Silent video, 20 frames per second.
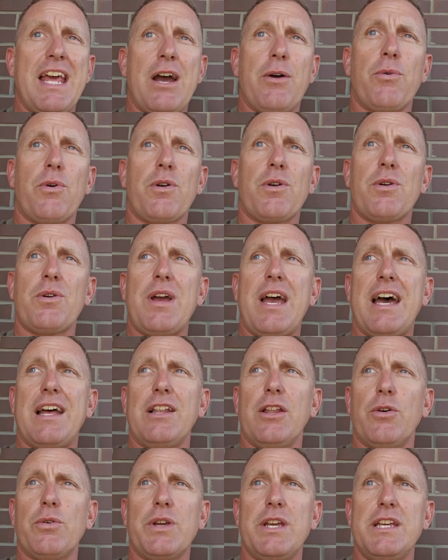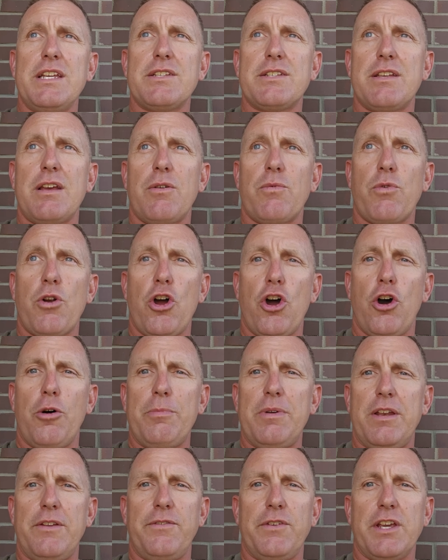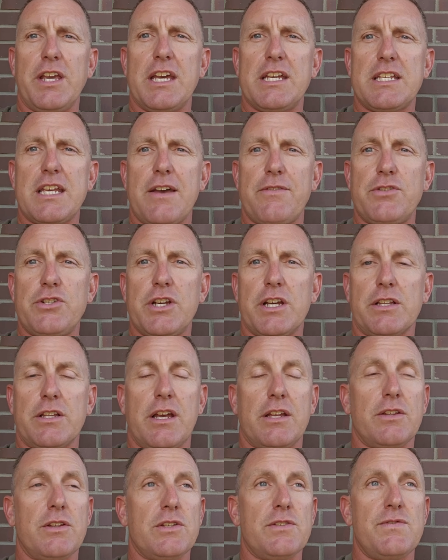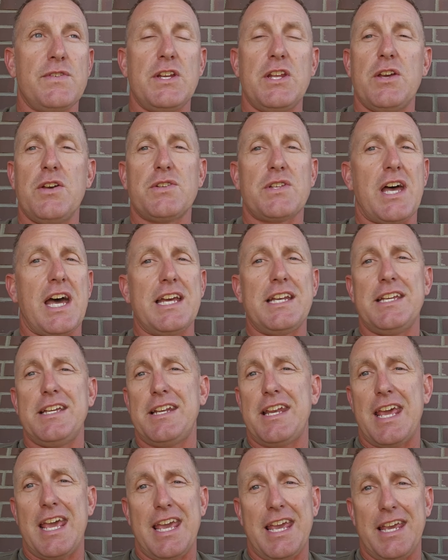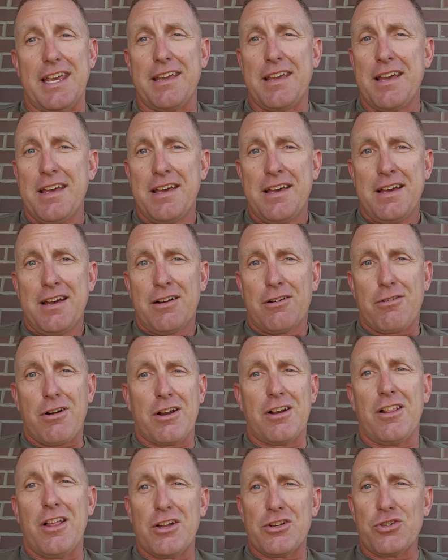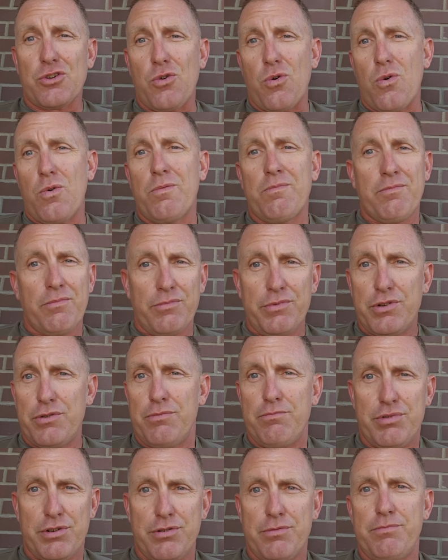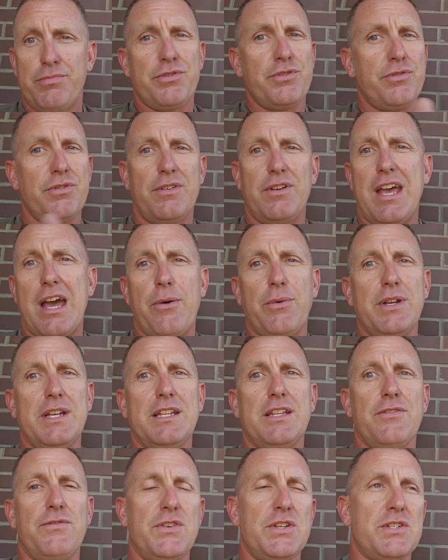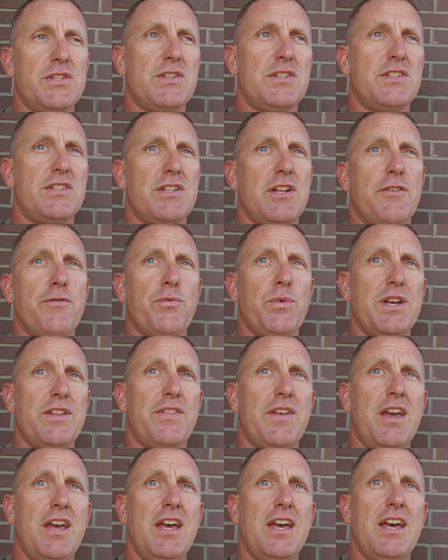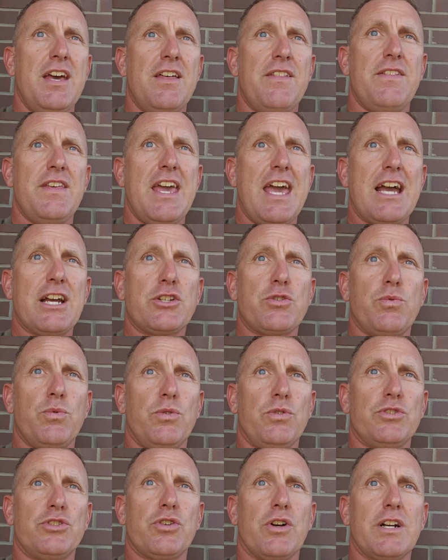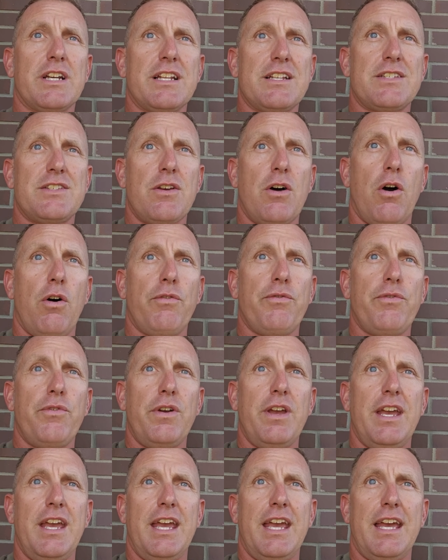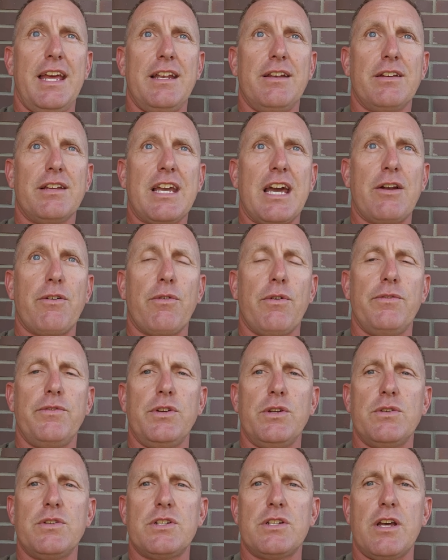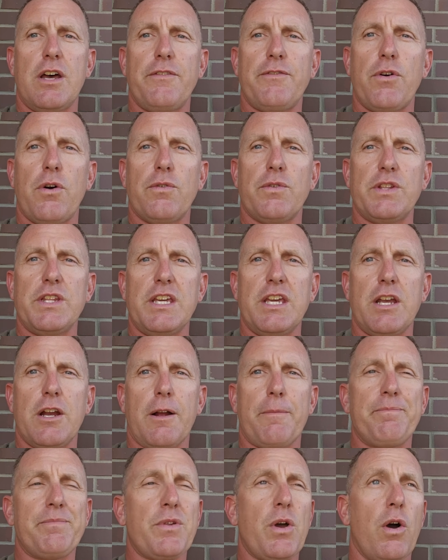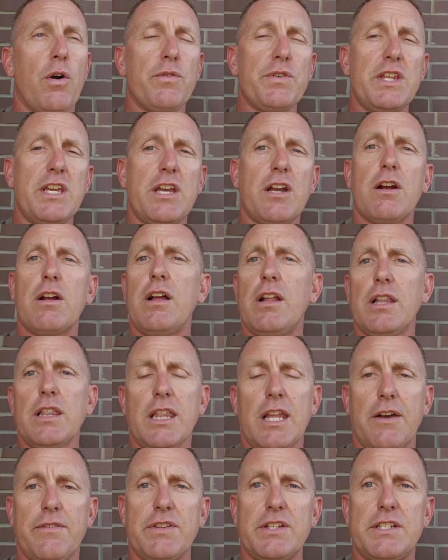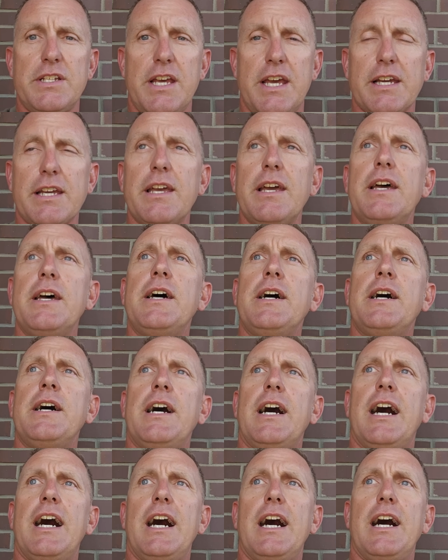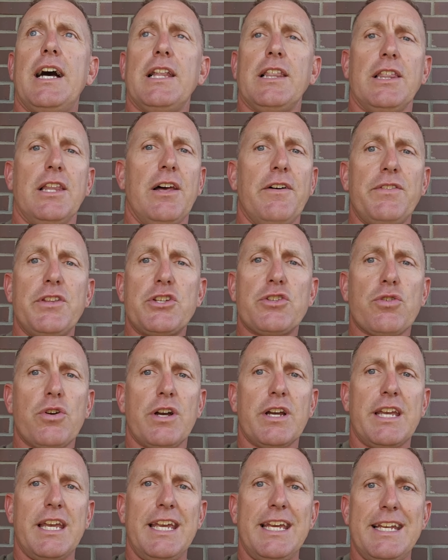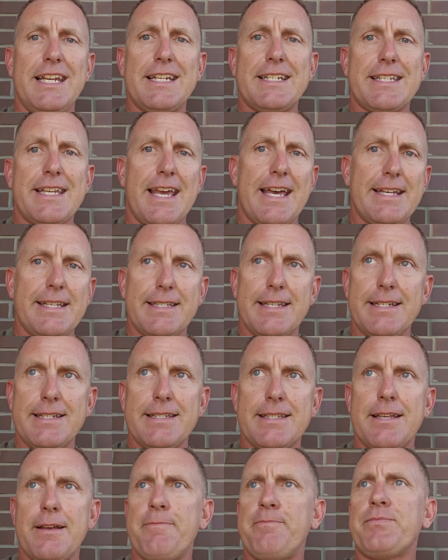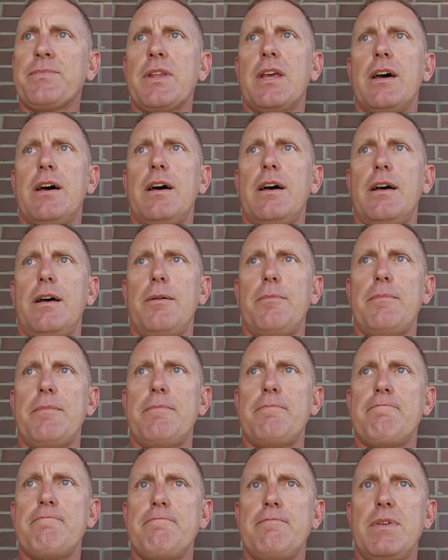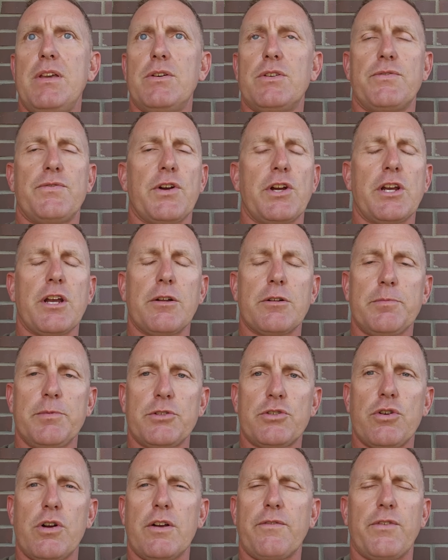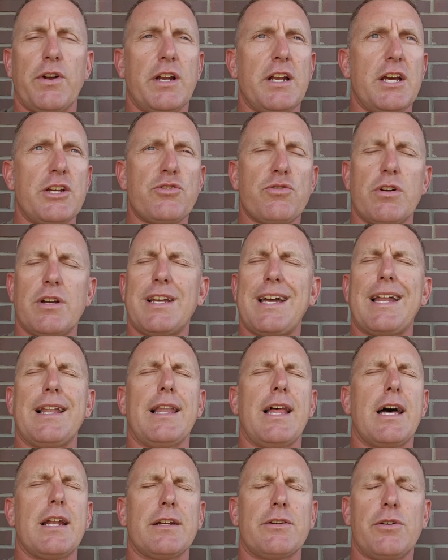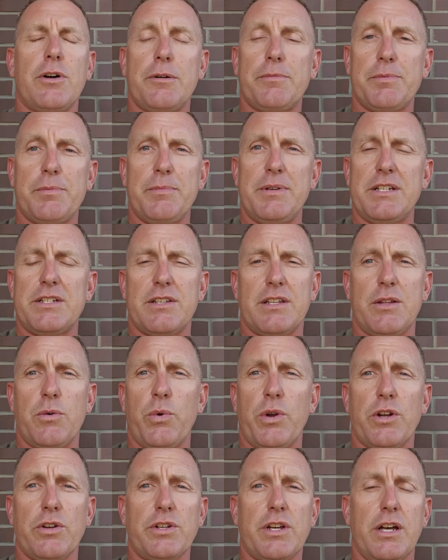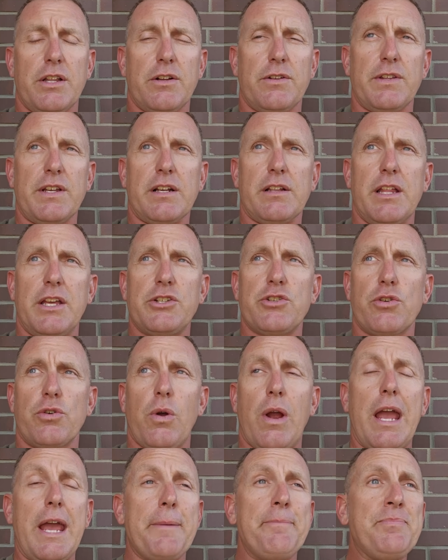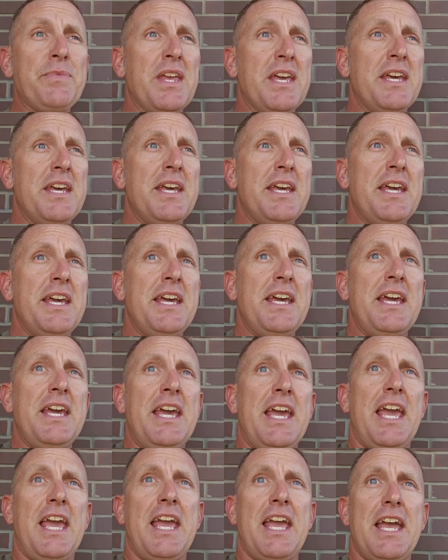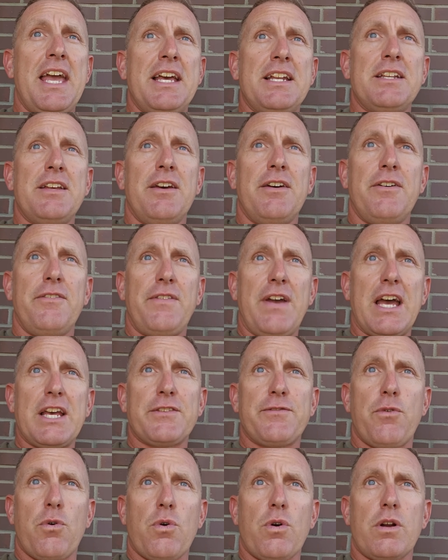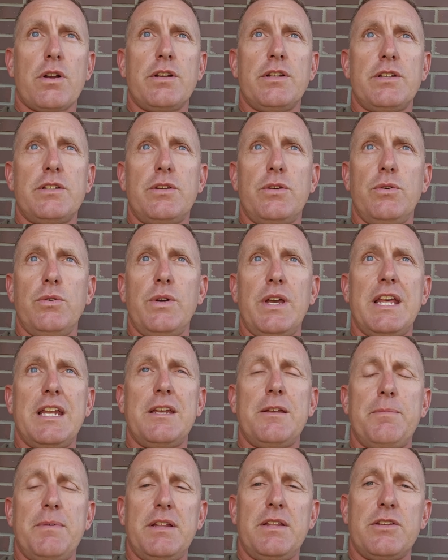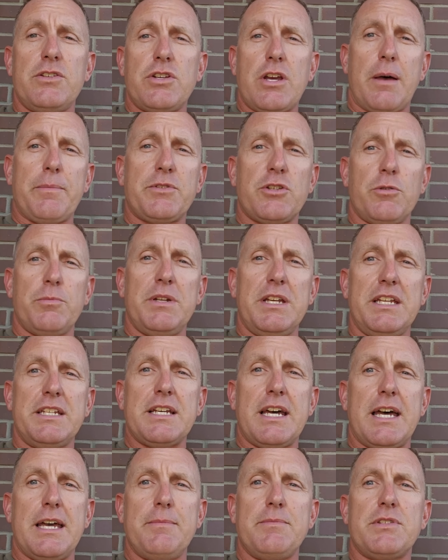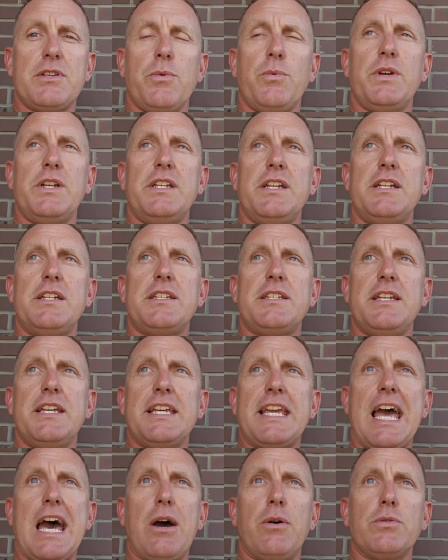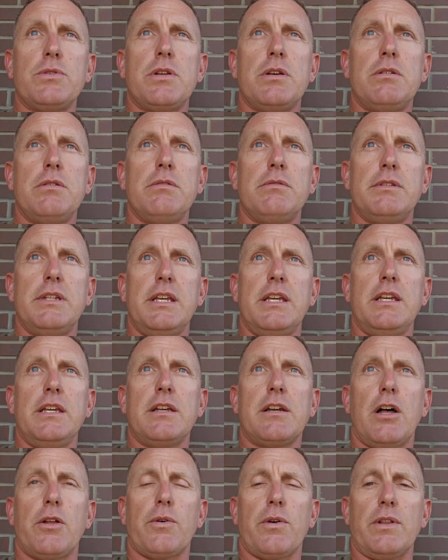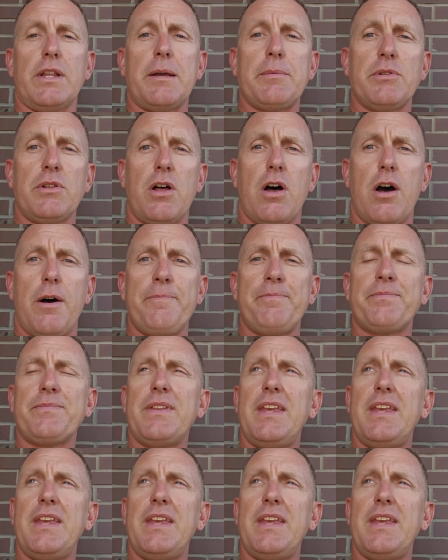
now we're at Loki's realm, and if you guys haven't checked out those videos, I did a chronological how we did the visit stuff with the actual truck itself and kind of reviewed stuff over the year. Over the year, love the tech, love the truck in its essence. It was a very comfortable truck, very nice truck. Got a lot of compliments on the weird color, the glacier gray. And fast forward to it had been in the shop so many times that we did seek out the Colorado Lemon Law